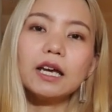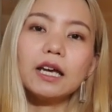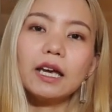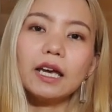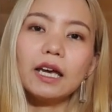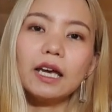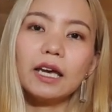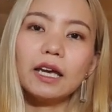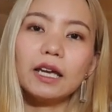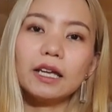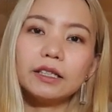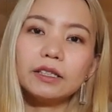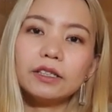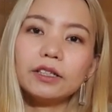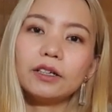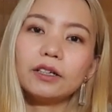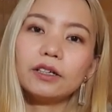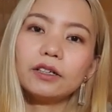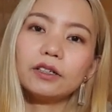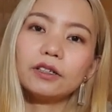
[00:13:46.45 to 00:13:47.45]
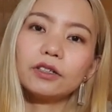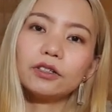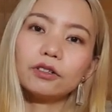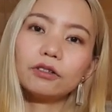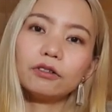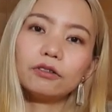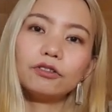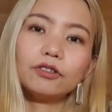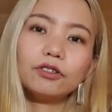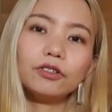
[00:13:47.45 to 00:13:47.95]
and
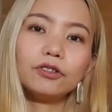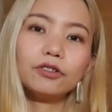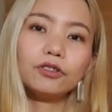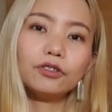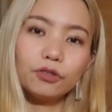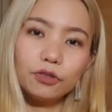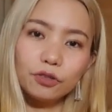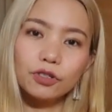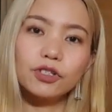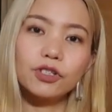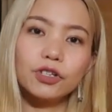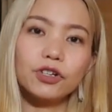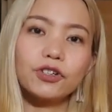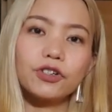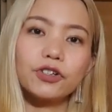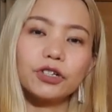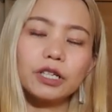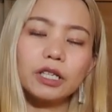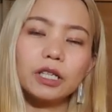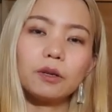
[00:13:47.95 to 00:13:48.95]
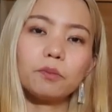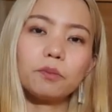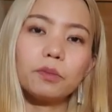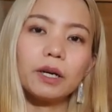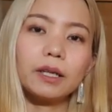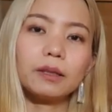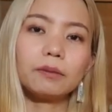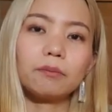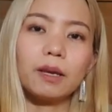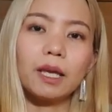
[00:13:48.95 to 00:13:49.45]
so neurosurgery
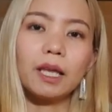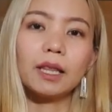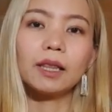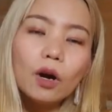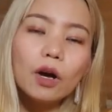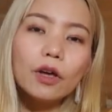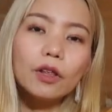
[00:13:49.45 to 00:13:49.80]
department.